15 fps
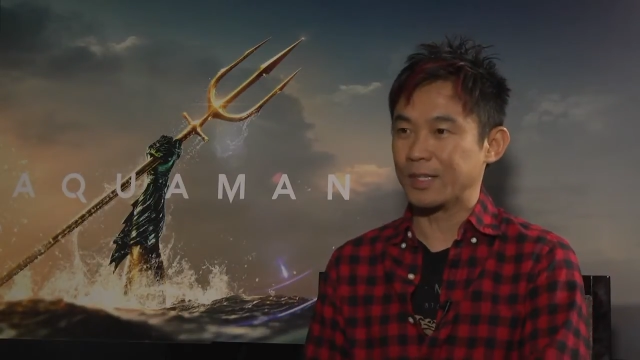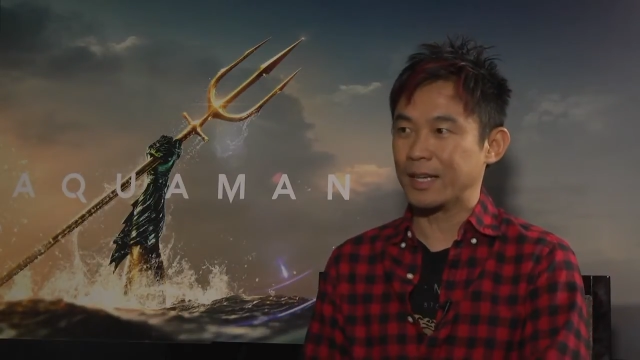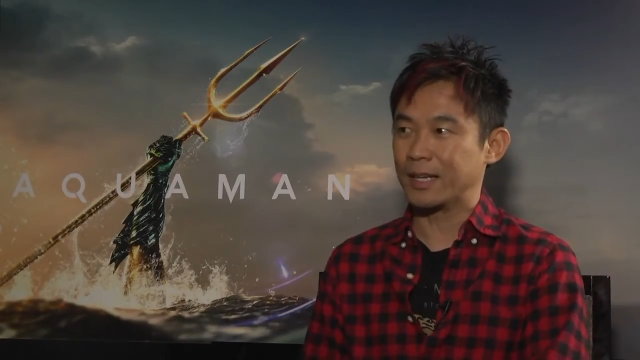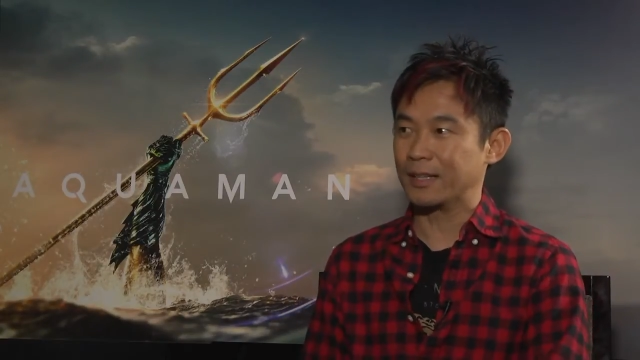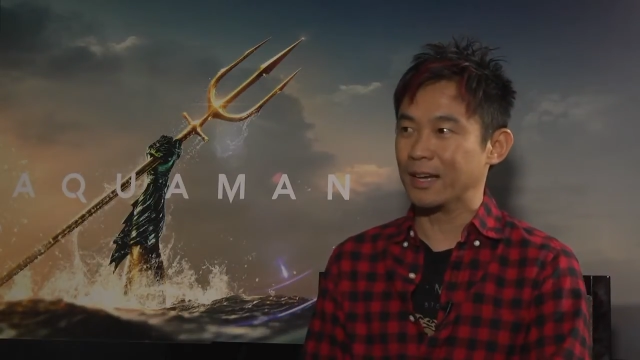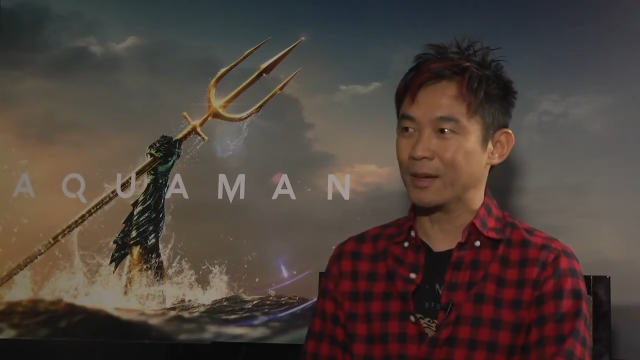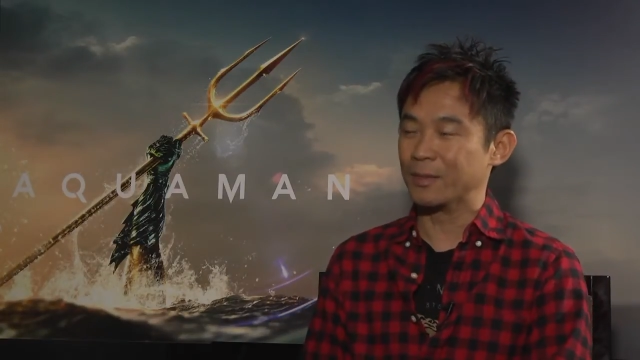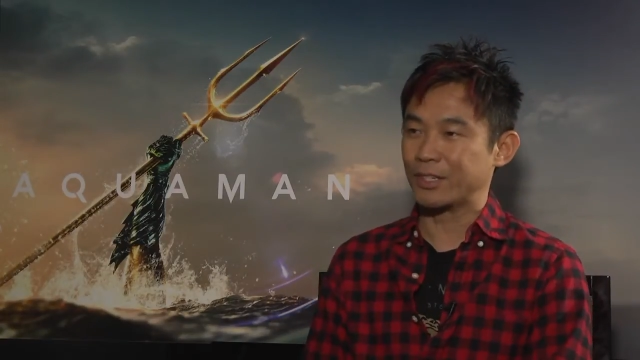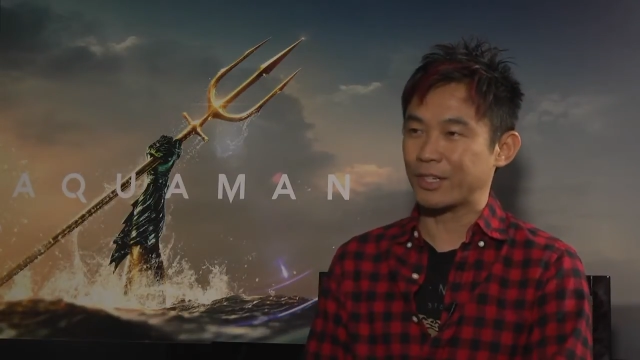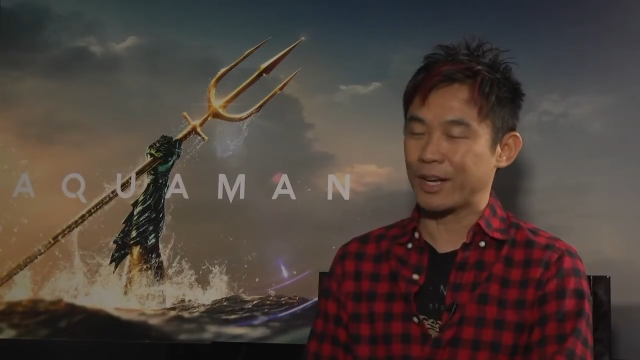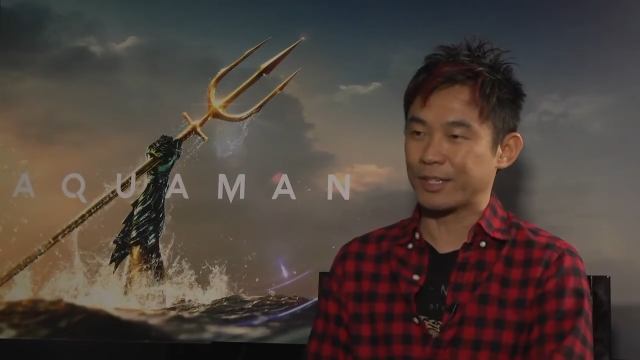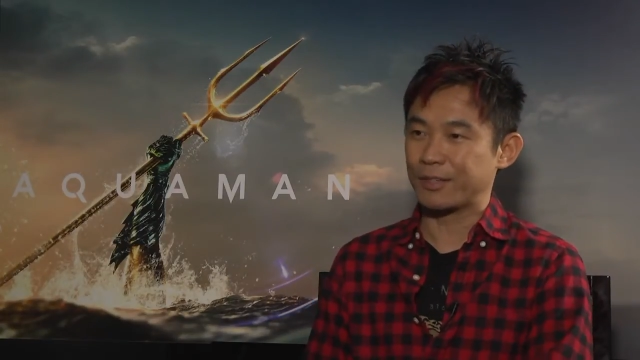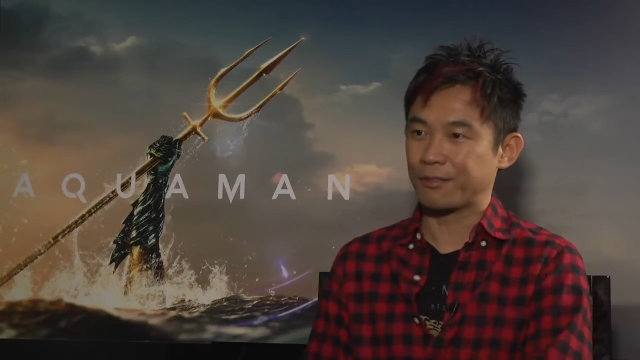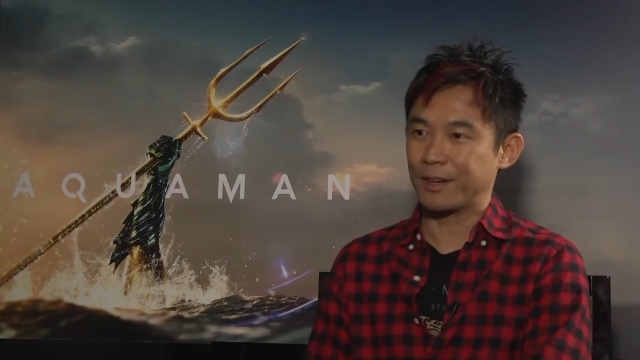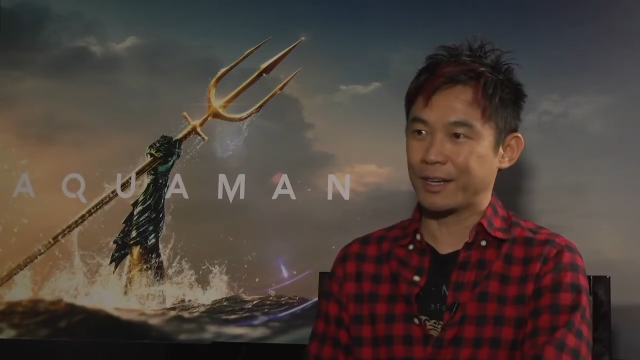see climate
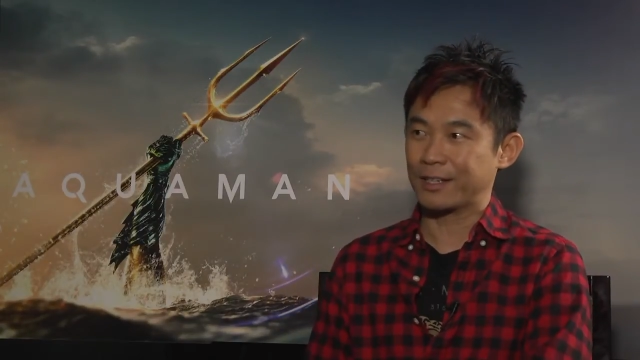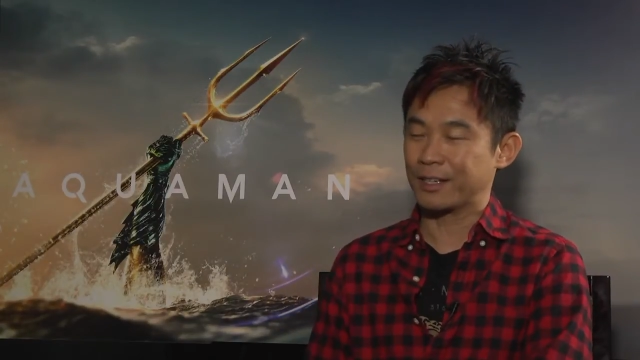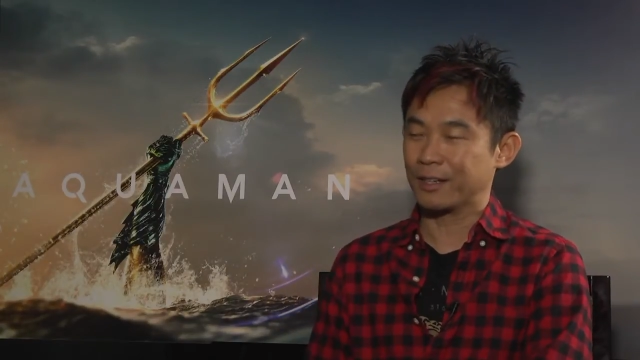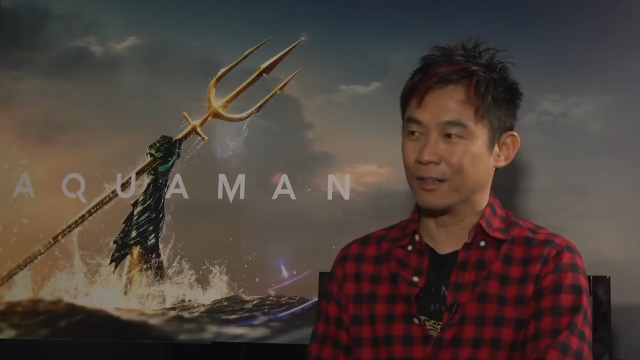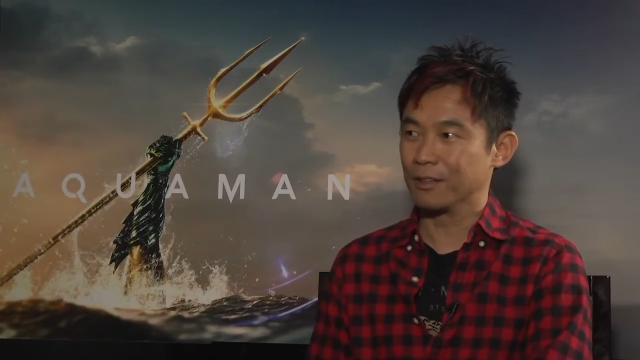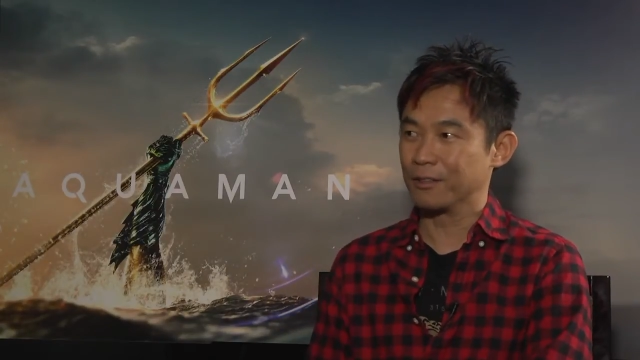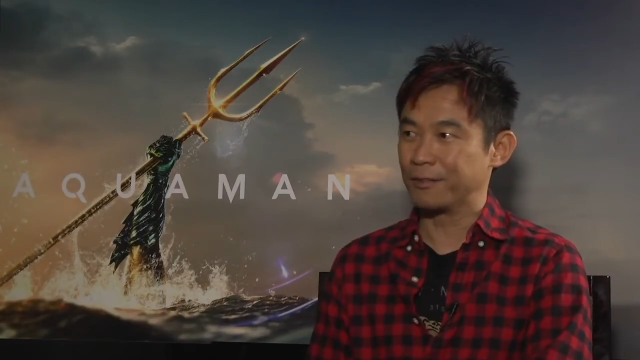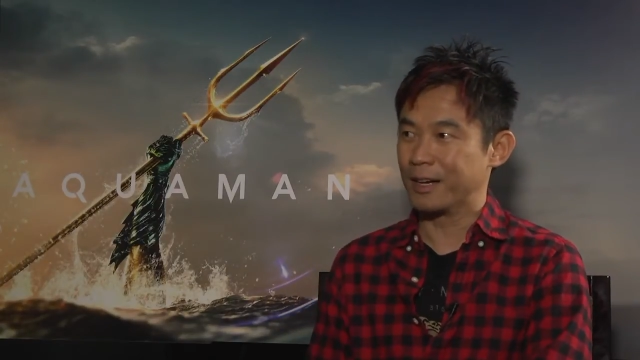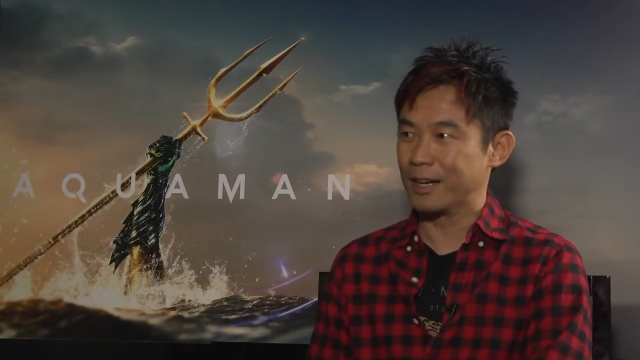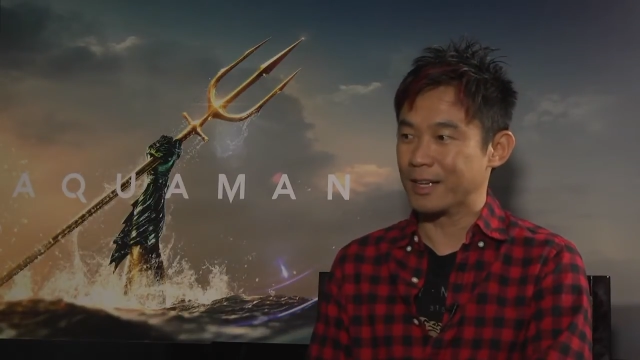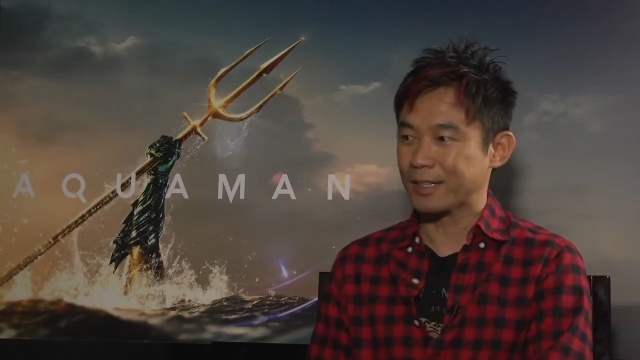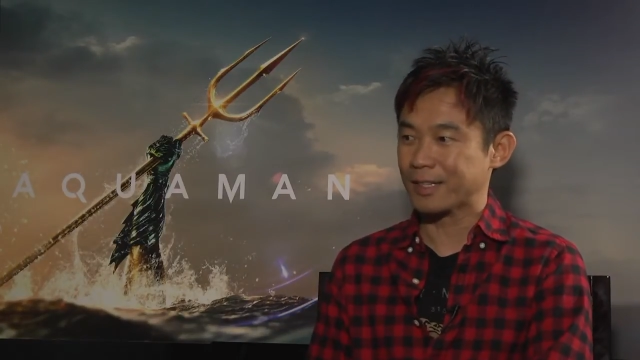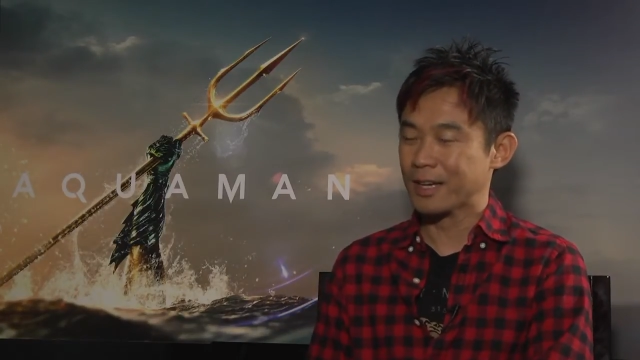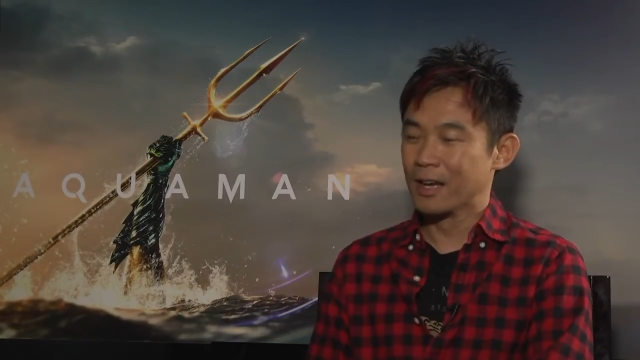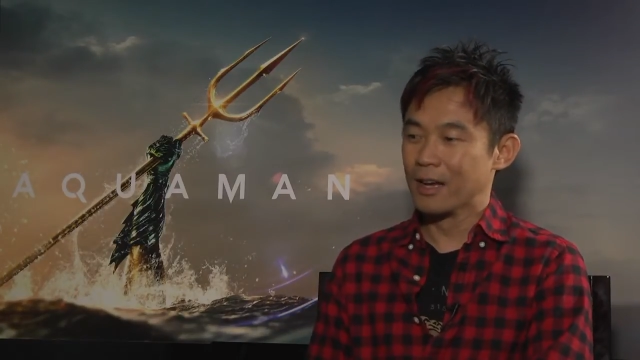change affecting all of us,